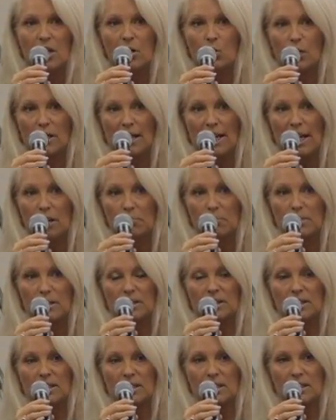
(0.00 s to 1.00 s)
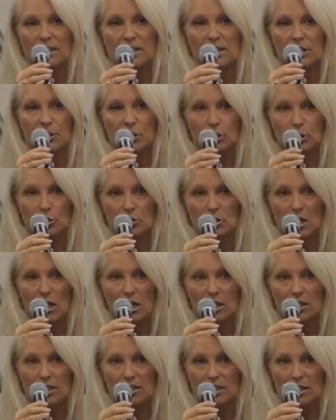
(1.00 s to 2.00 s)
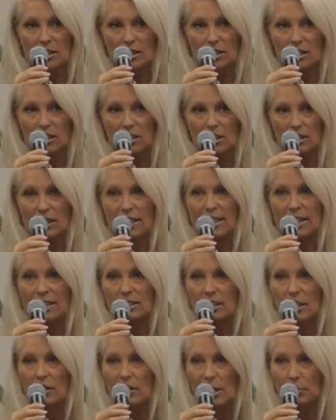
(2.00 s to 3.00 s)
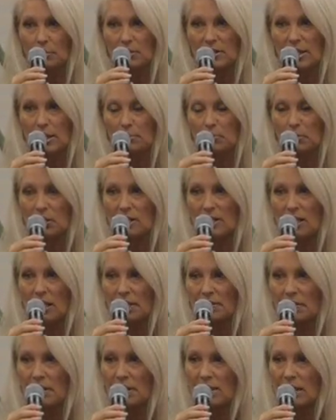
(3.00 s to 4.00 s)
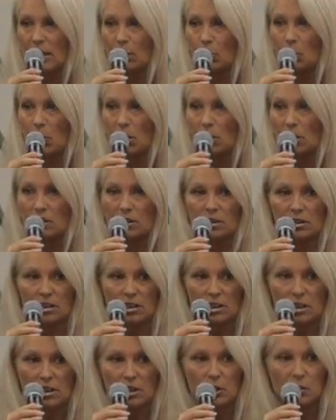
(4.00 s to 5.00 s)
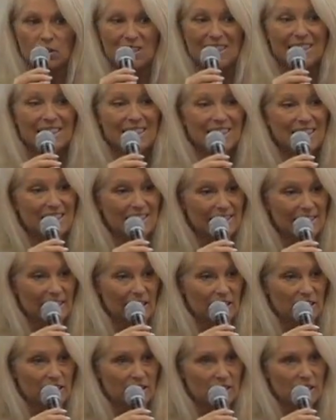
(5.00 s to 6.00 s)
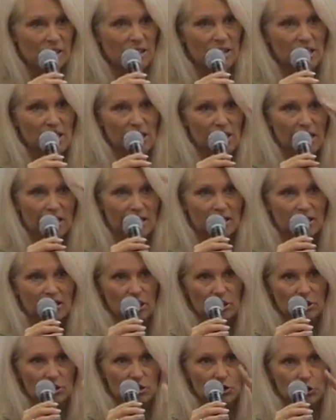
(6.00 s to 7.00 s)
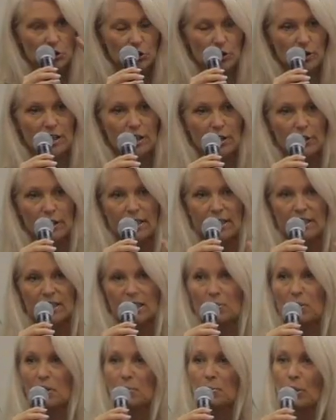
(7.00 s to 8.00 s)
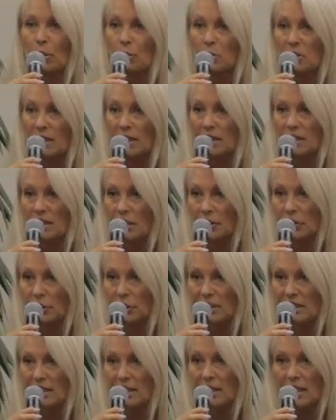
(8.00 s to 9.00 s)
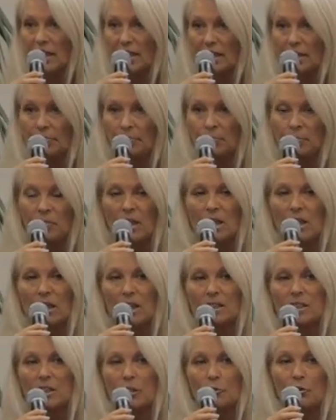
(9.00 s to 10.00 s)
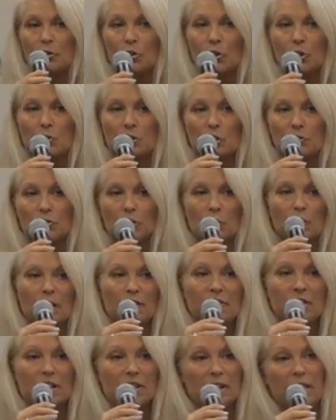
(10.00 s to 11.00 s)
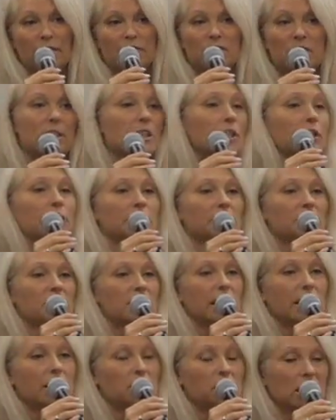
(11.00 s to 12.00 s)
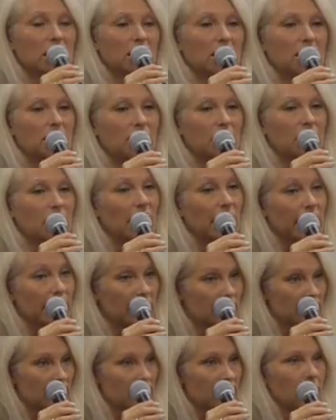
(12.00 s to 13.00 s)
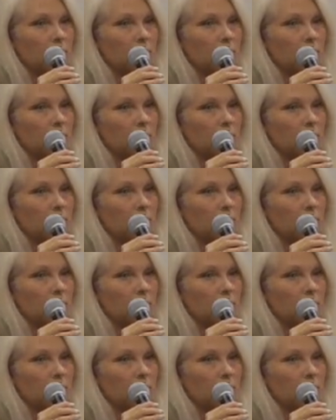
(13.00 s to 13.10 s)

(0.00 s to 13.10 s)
What happens is the neurotoxin lands on that receptor site of the cell wall, goes into the cell, and starts triggering some of the proteins on your DNA. And so for those of you that have declarative statements like,